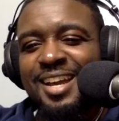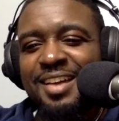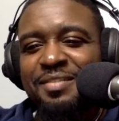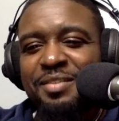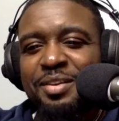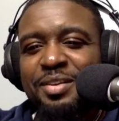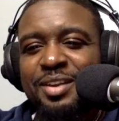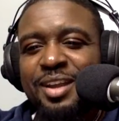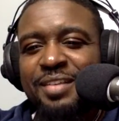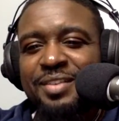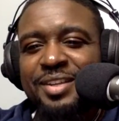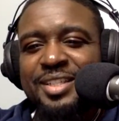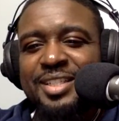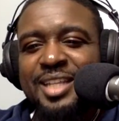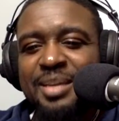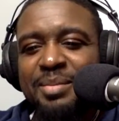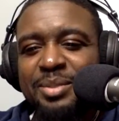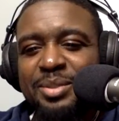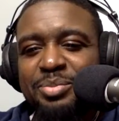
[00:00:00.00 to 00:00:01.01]
every
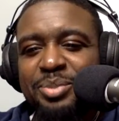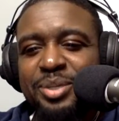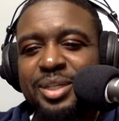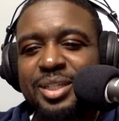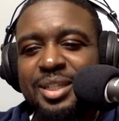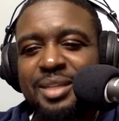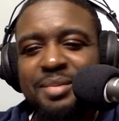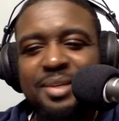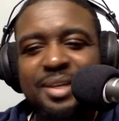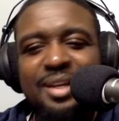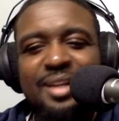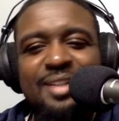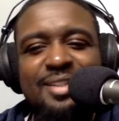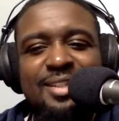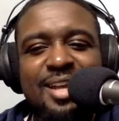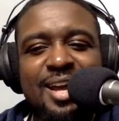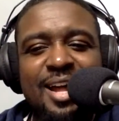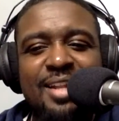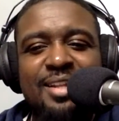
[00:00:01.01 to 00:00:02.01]
team has picked up Keller's
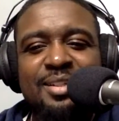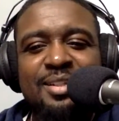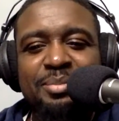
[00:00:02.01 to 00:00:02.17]
college